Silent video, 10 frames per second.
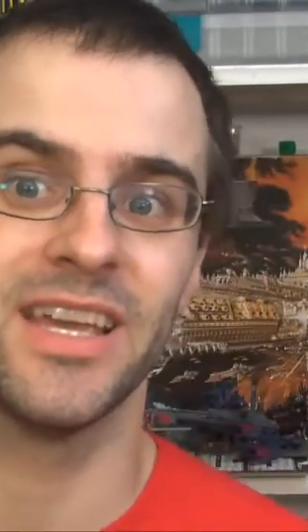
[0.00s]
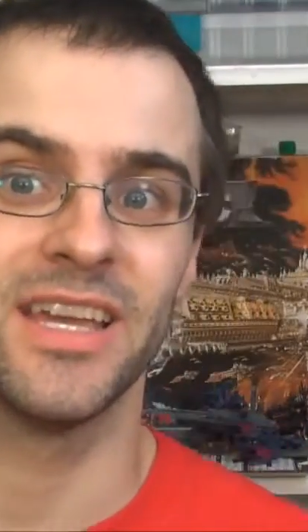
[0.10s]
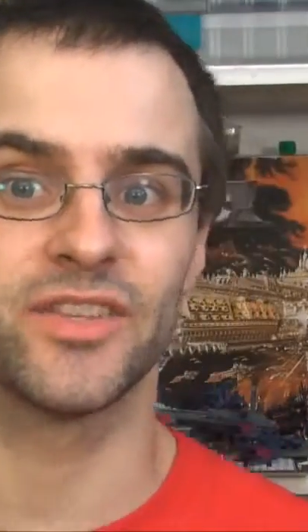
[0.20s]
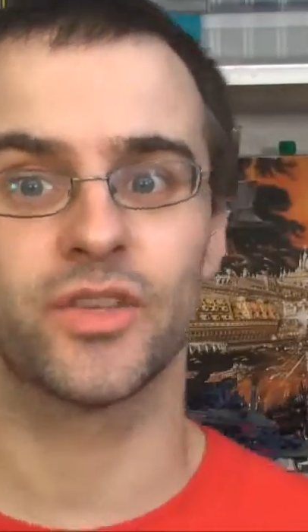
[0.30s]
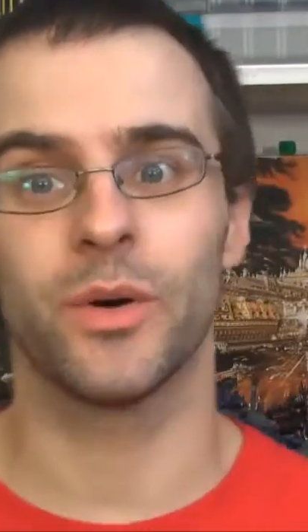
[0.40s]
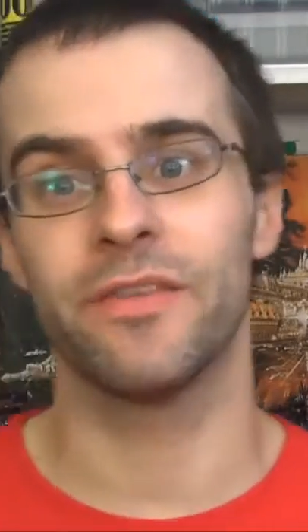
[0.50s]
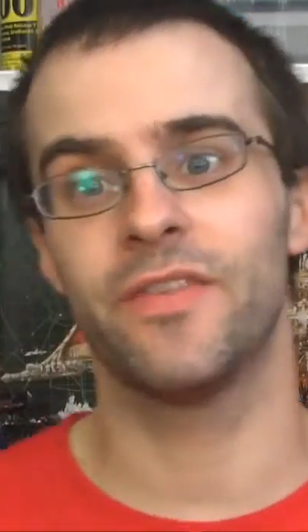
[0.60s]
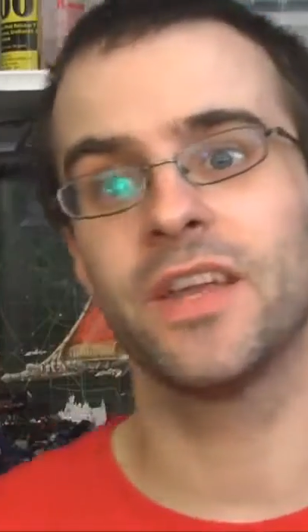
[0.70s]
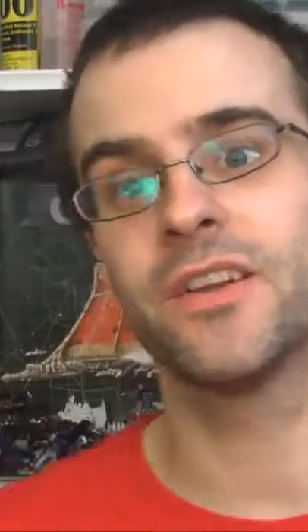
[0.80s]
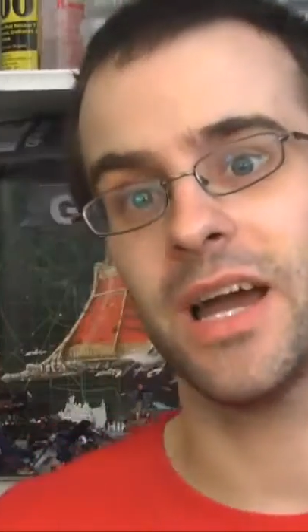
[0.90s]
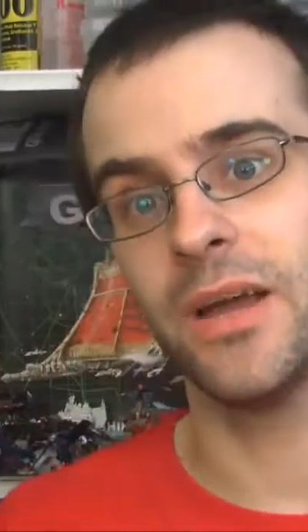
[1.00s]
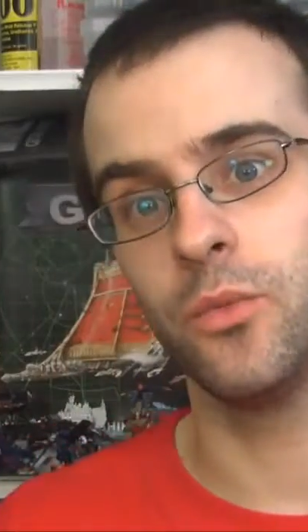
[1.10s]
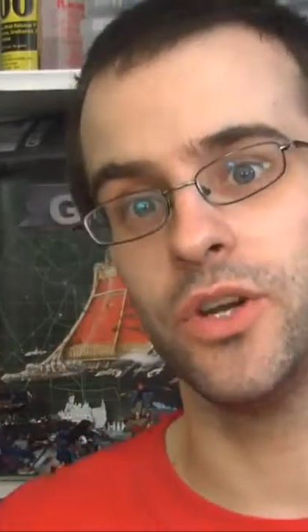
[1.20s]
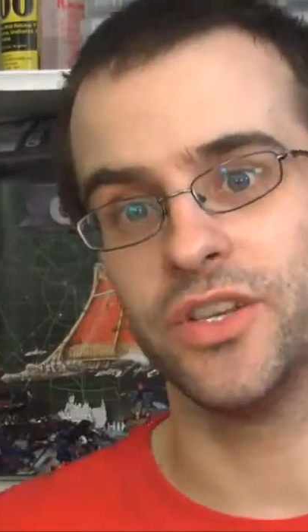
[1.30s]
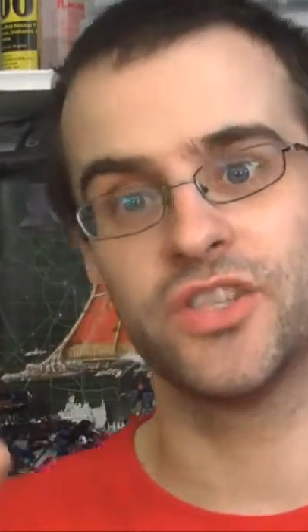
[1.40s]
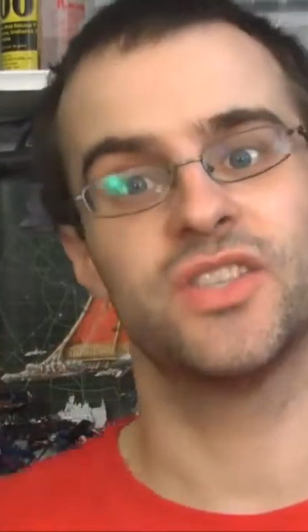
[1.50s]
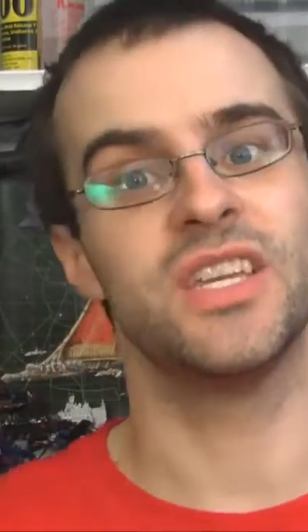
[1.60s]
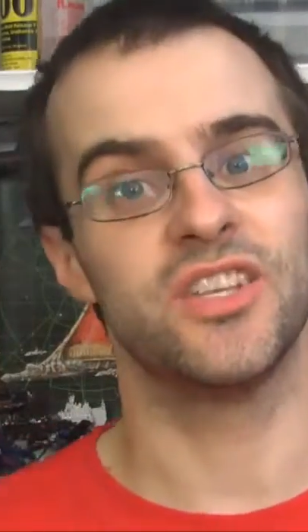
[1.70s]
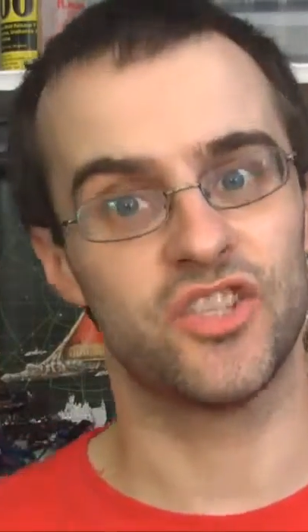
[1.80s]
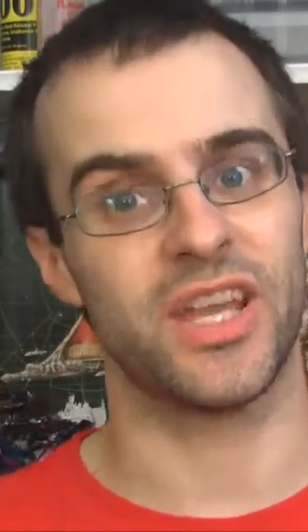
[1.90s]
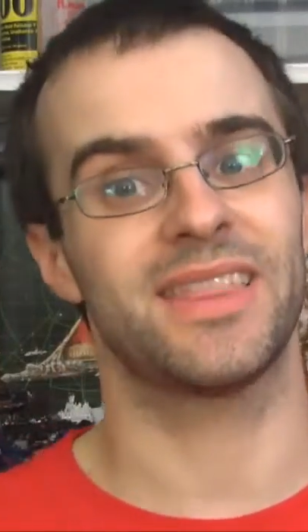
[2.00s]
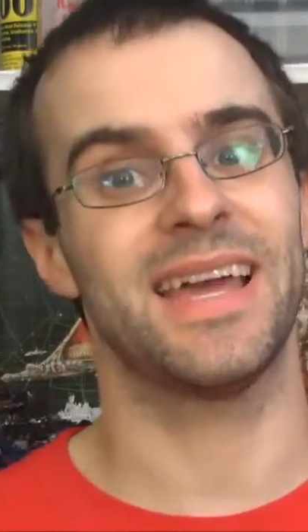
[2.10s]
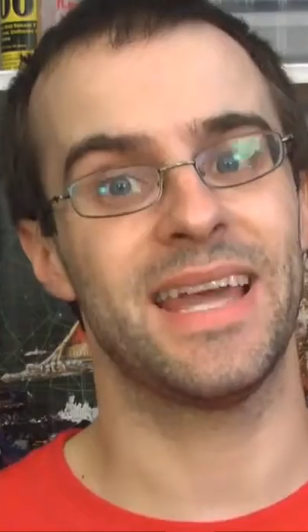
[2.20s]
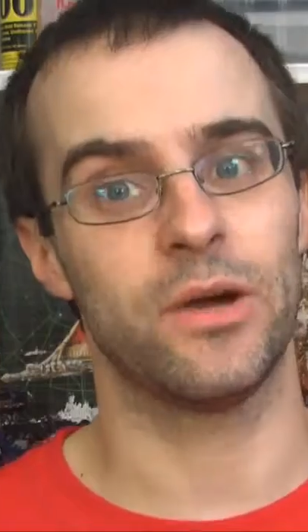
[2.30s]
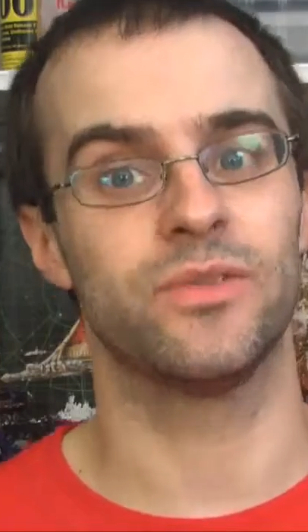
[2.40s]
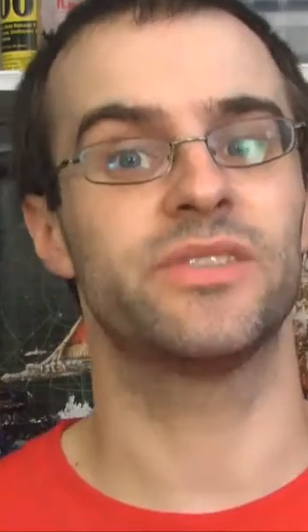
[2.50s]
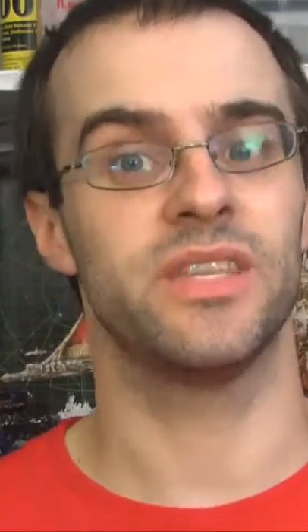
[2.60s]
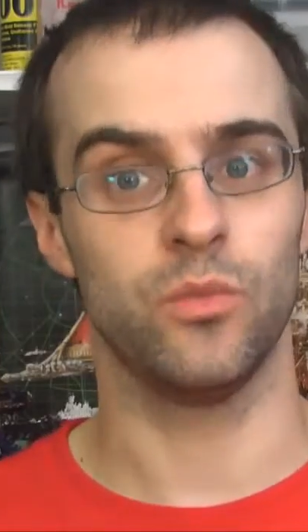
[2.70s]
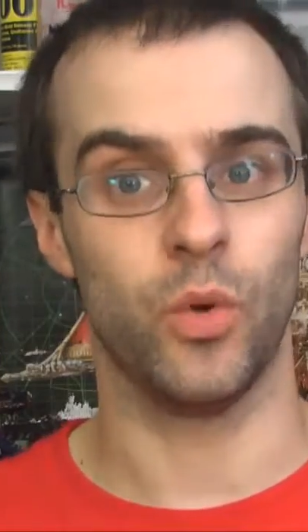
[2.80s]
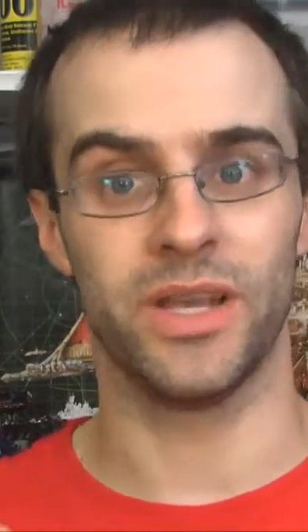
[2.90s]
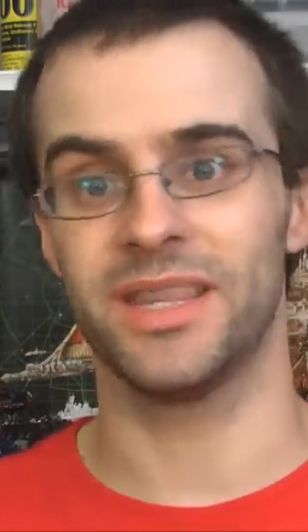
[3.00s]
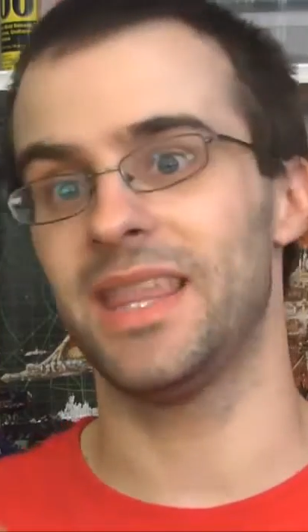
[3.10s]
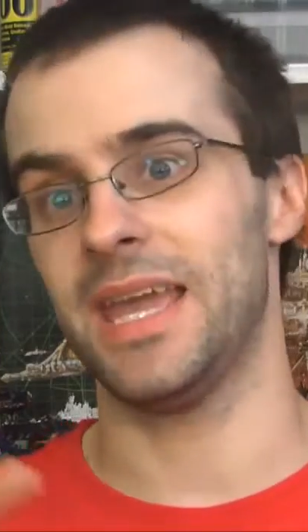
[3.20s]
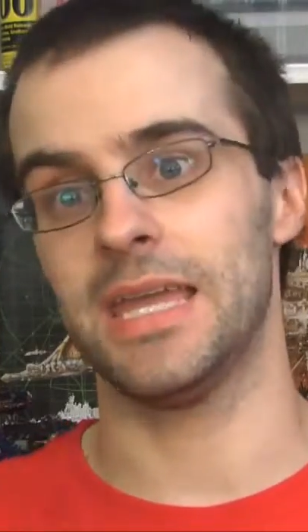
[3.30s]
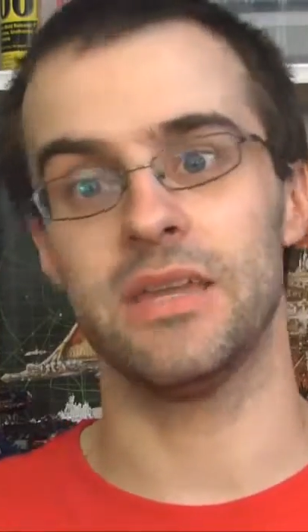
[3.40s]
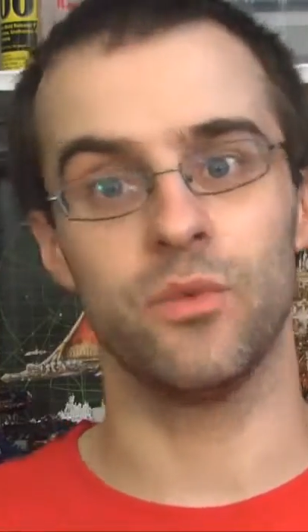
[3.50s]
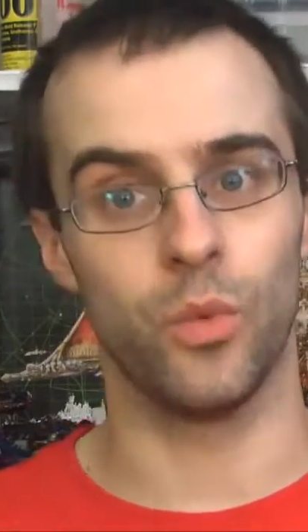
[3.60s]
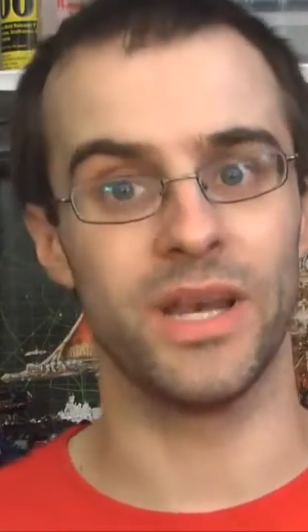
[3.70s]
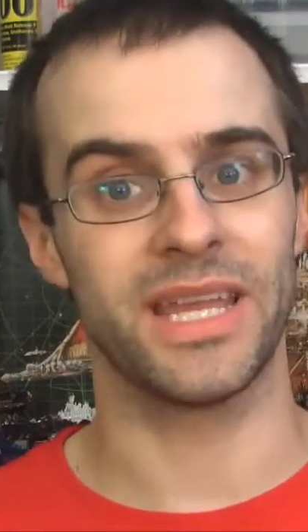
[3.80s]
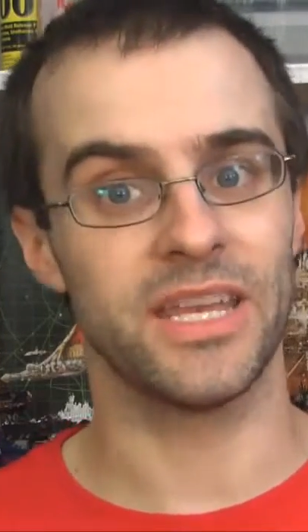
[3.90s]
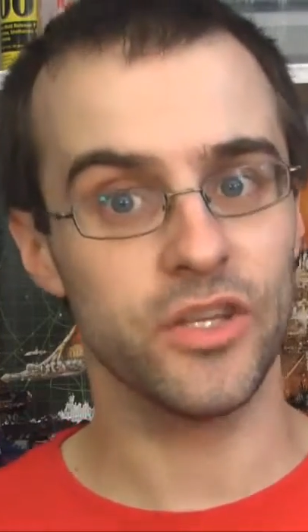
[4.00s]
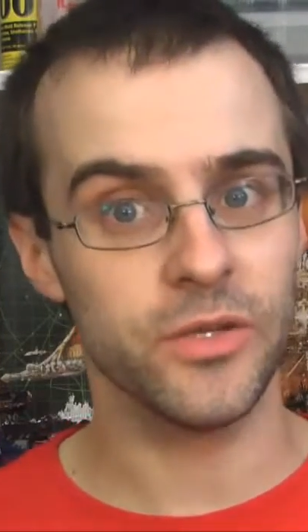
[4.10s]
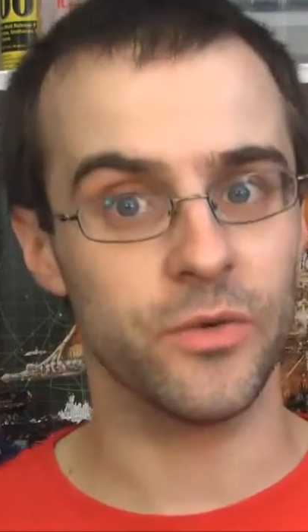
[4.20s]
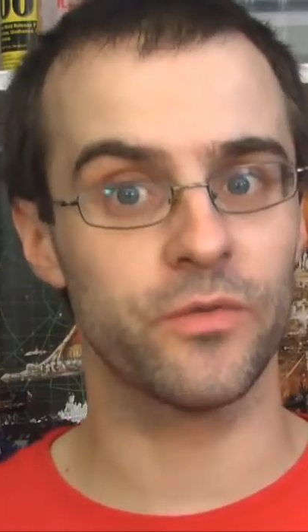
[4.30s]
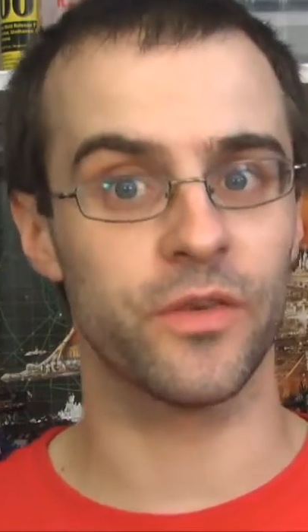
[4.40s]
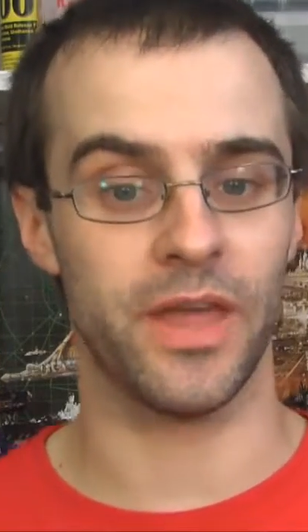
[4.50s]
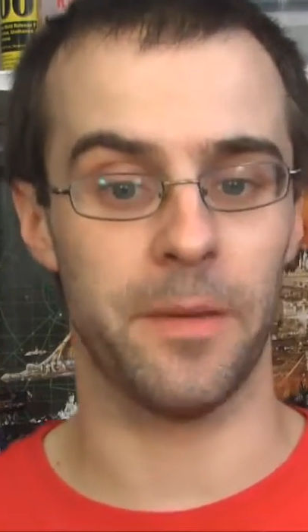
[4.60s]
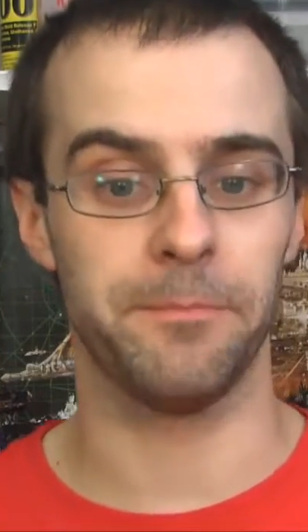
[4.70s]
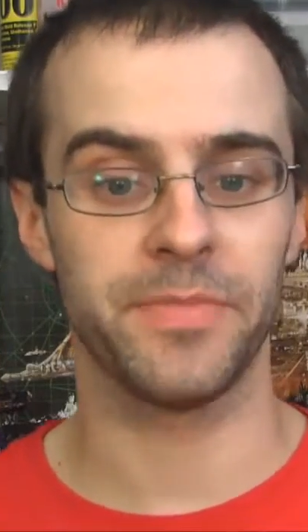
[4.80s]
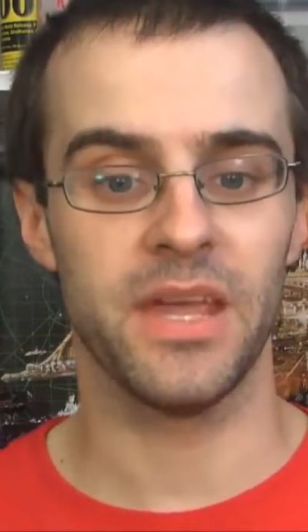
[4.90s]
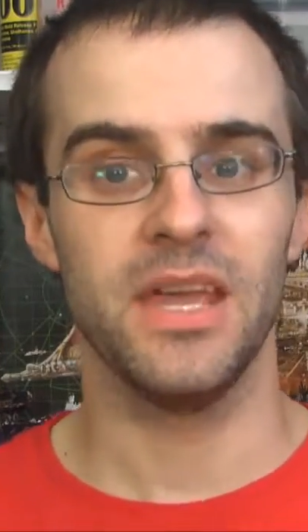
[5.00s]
and so I figured I would see and check that out and see what it can do for them.